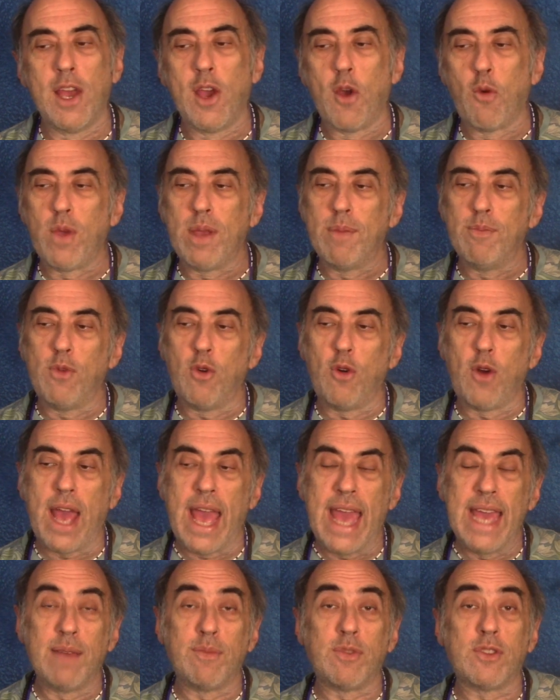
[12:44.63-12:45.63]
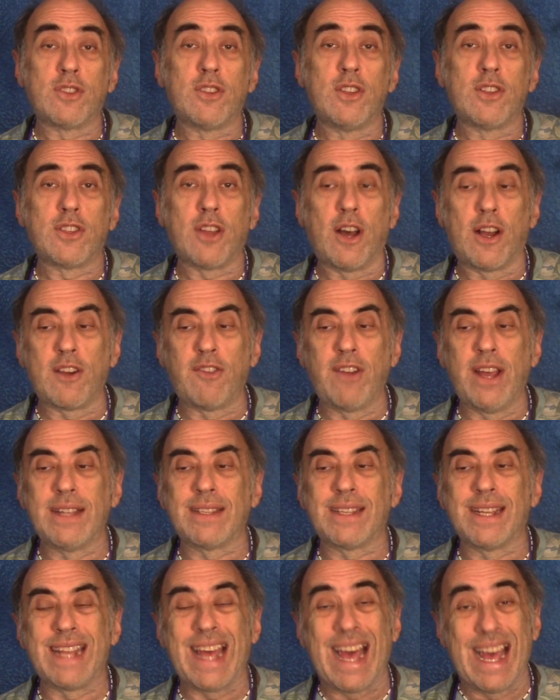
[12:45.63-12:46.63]
We're more able to tolerate
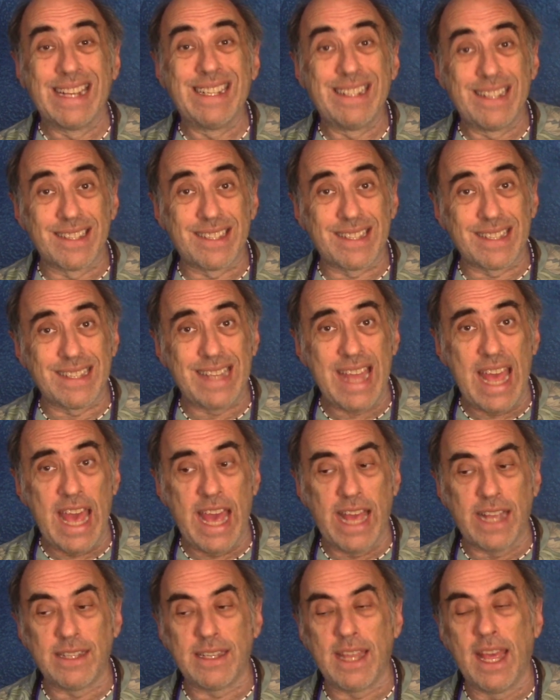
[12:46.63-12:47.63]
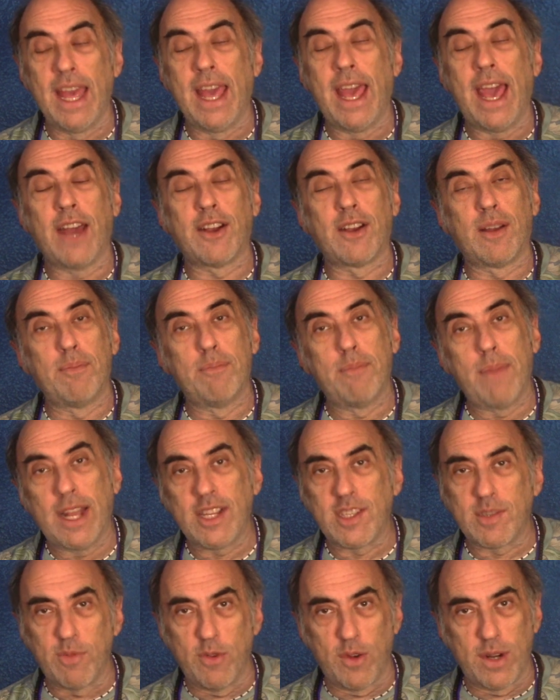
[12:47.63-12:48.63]
and understand, and are
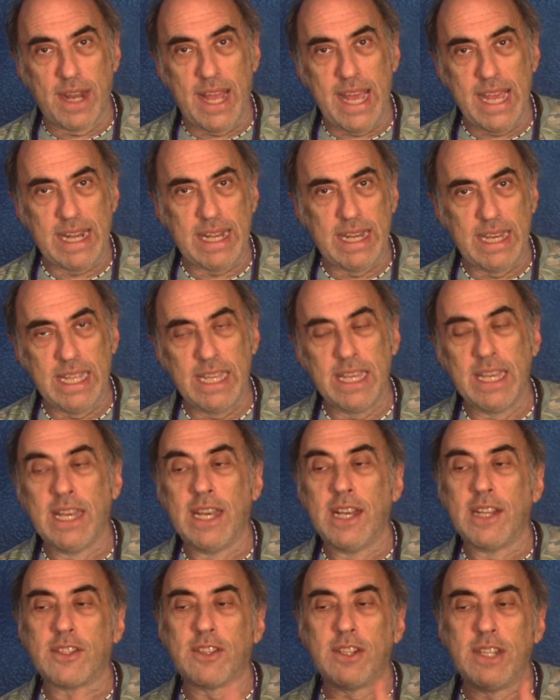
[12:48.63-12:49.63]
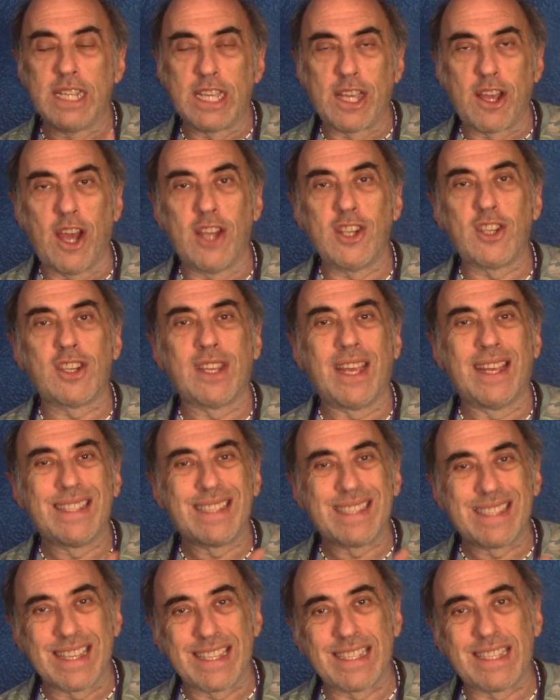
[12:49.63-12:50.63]
much more likely to negotiate
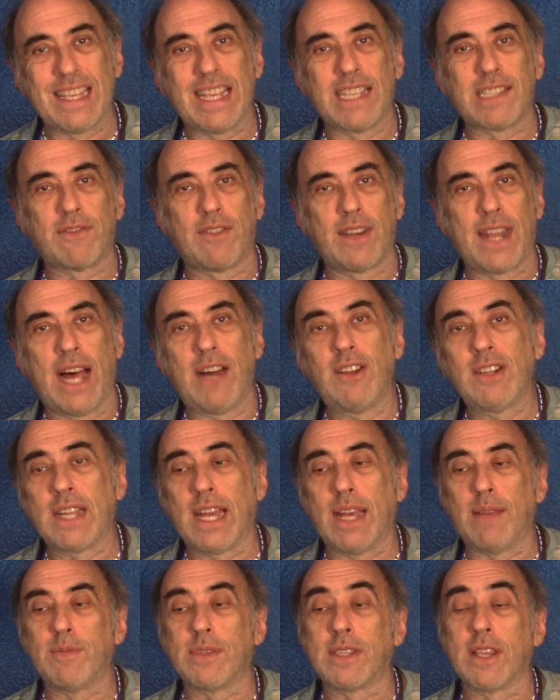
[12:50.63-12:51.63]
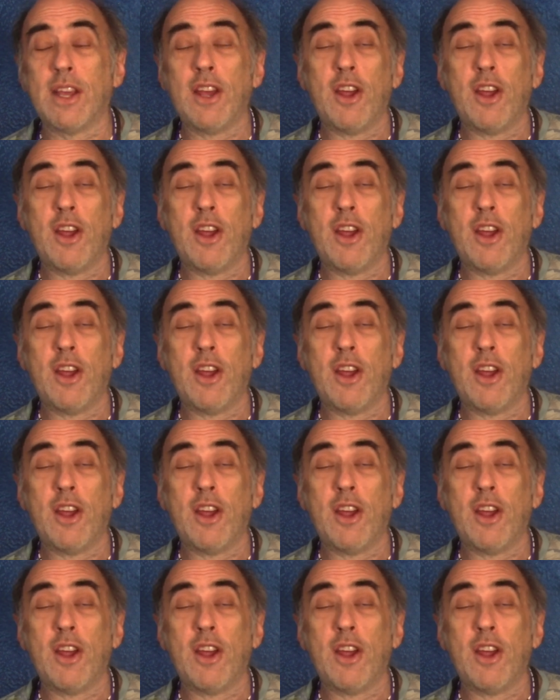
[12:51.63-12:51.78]
successful outcomes.